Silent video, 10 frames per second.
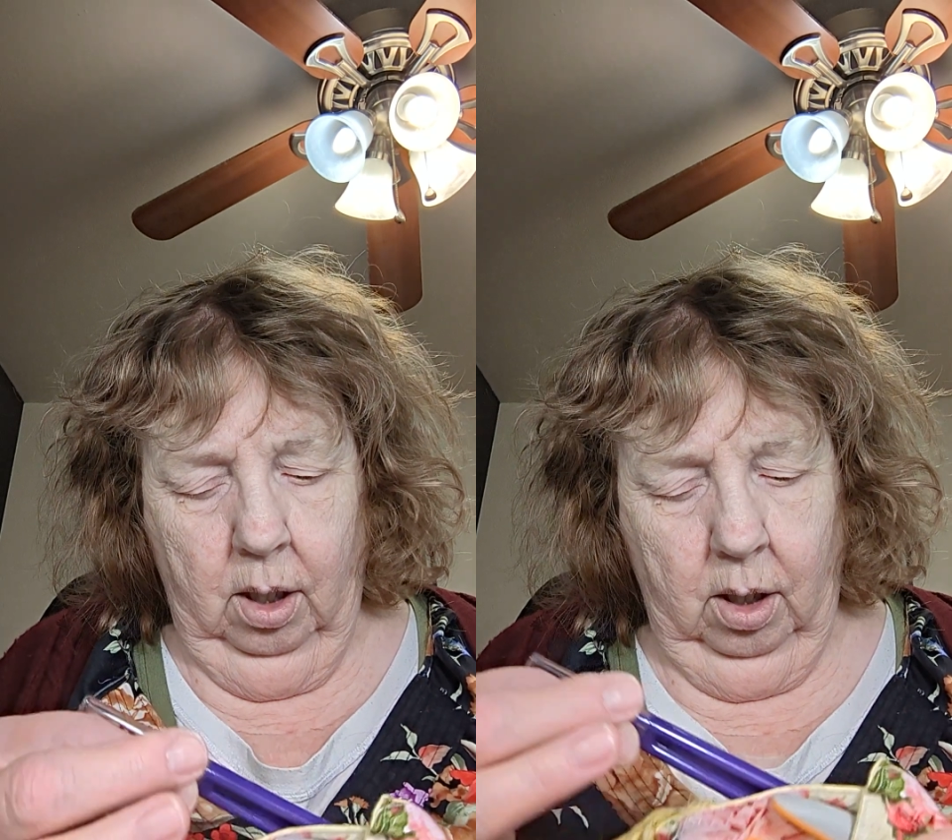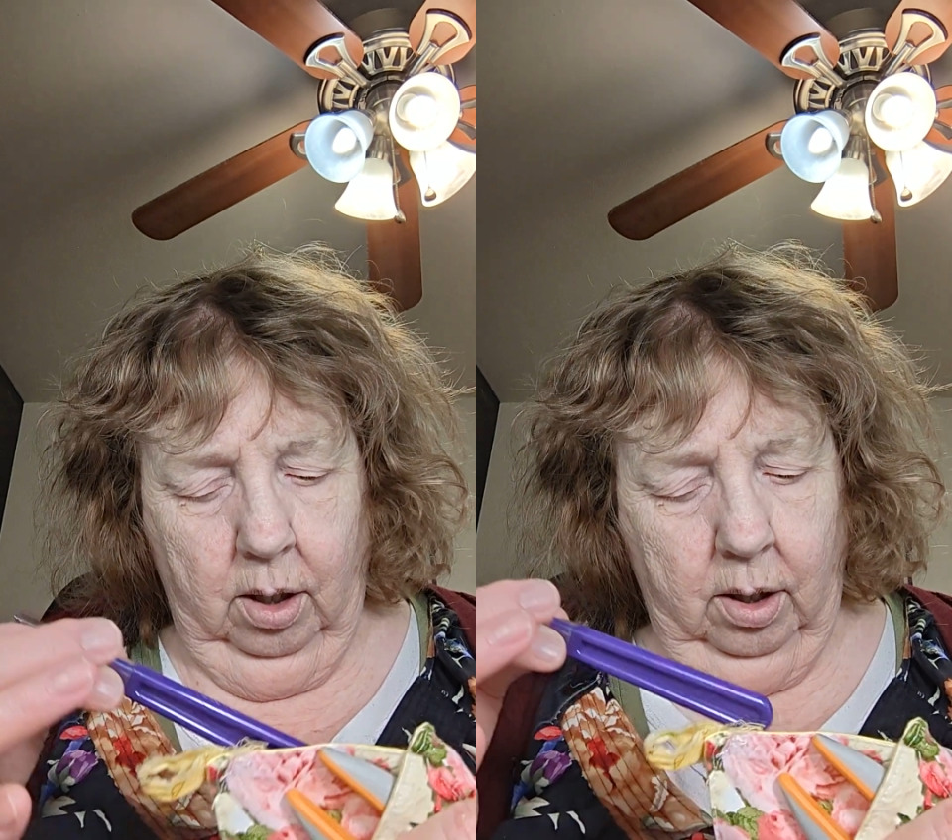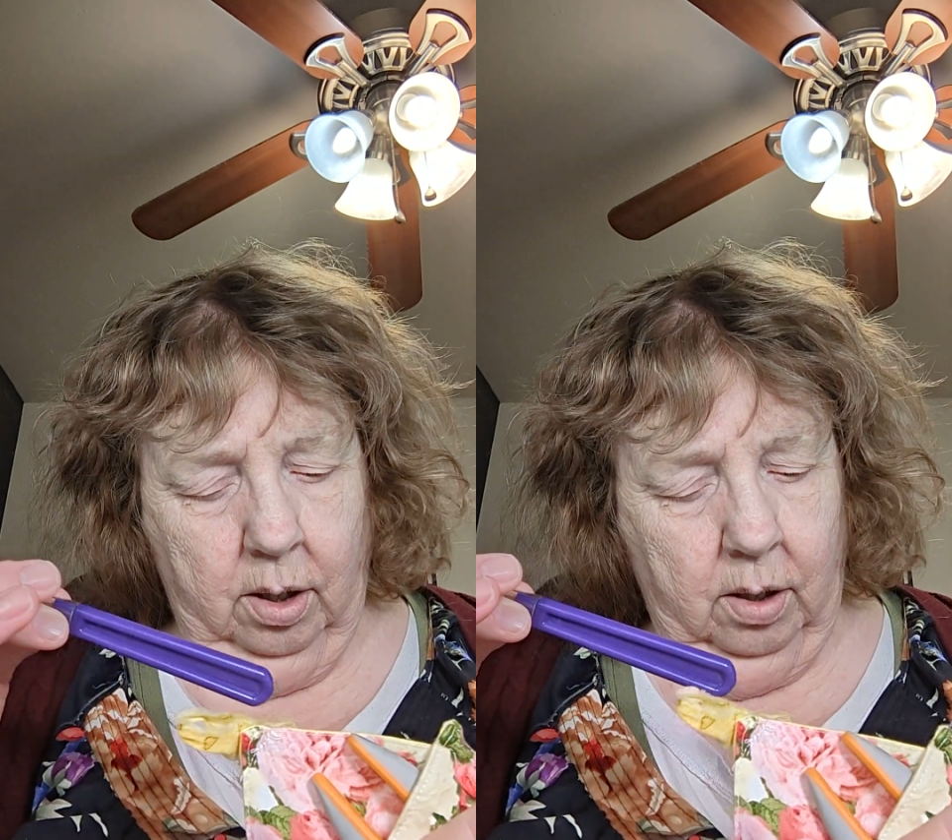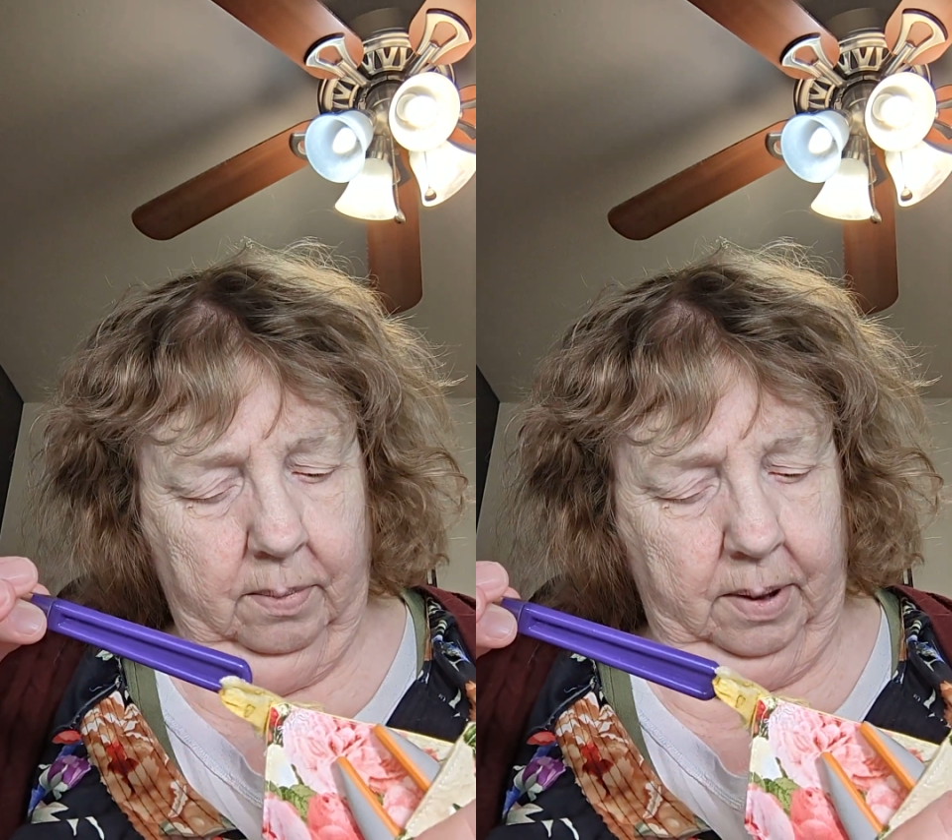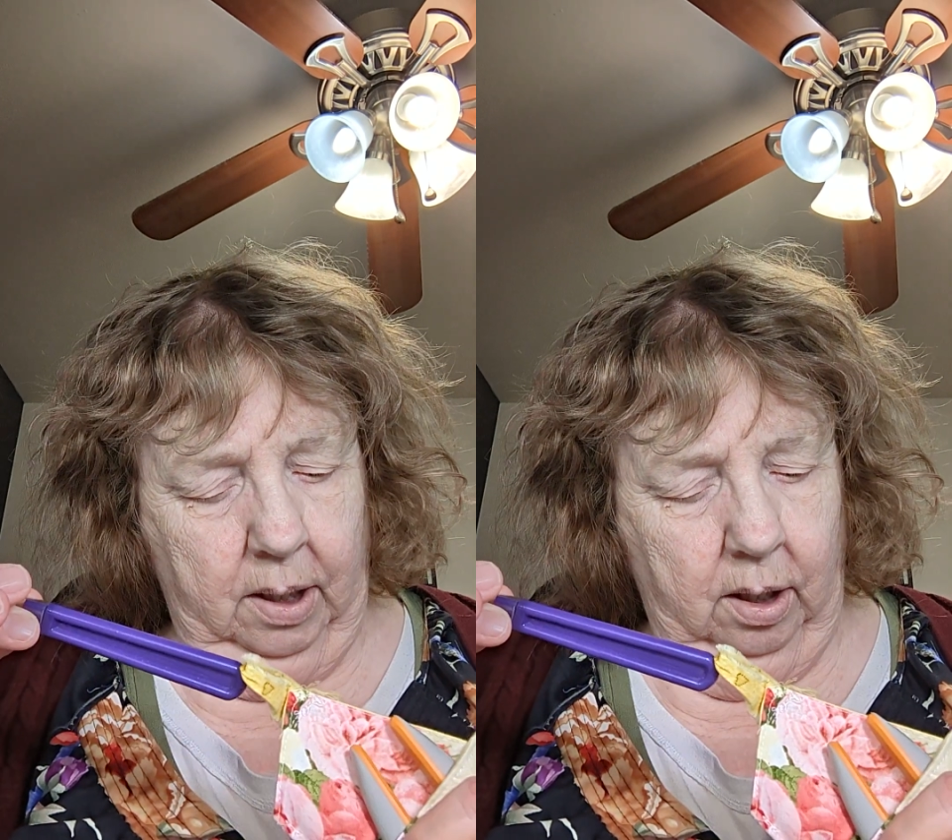I got so
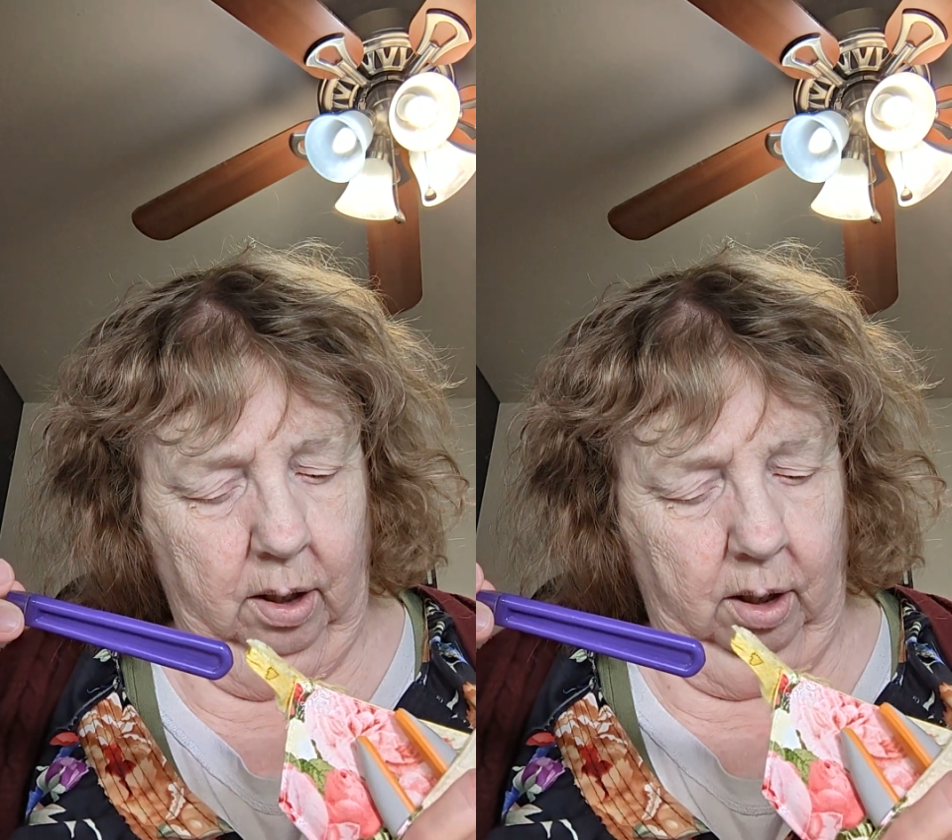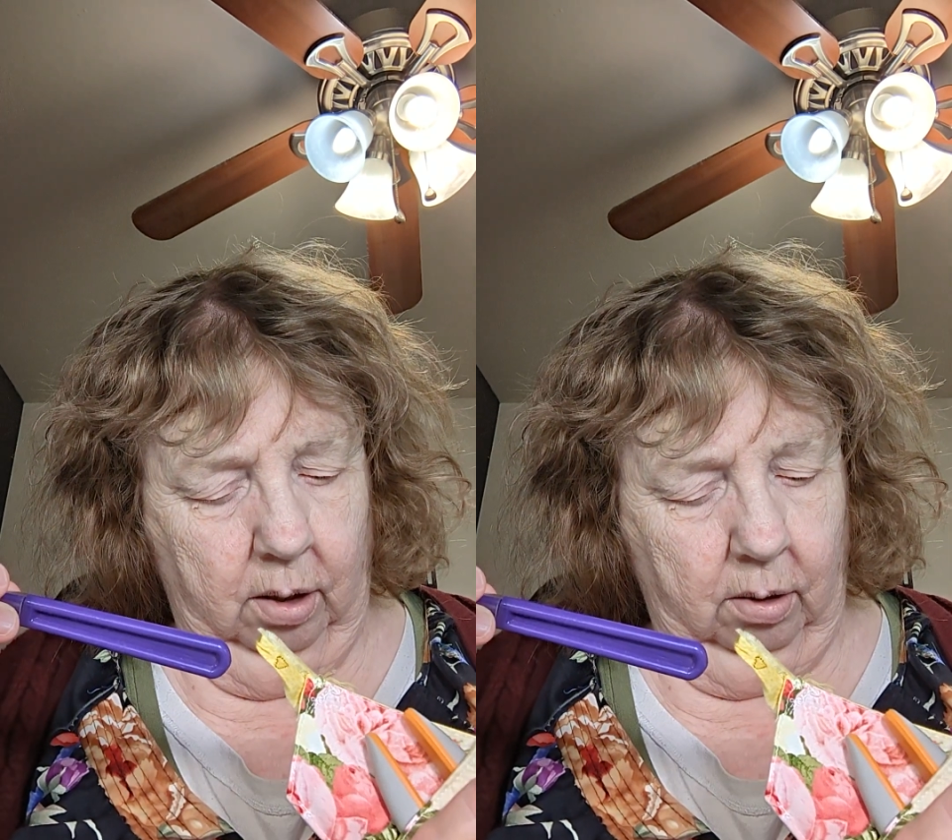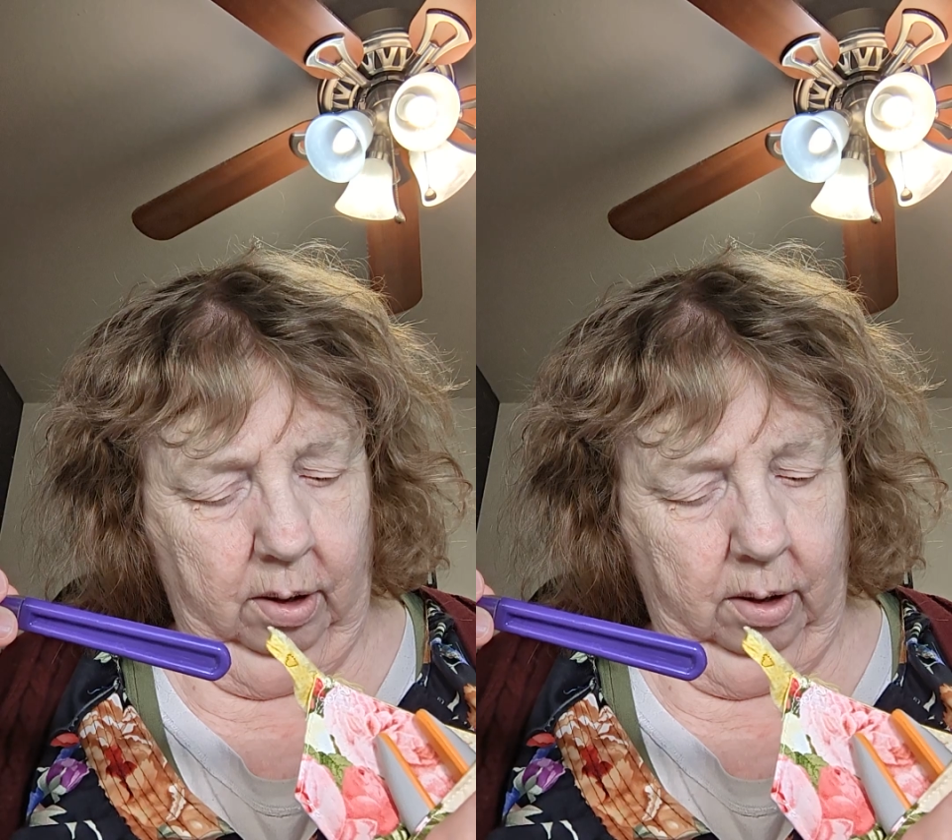many in here,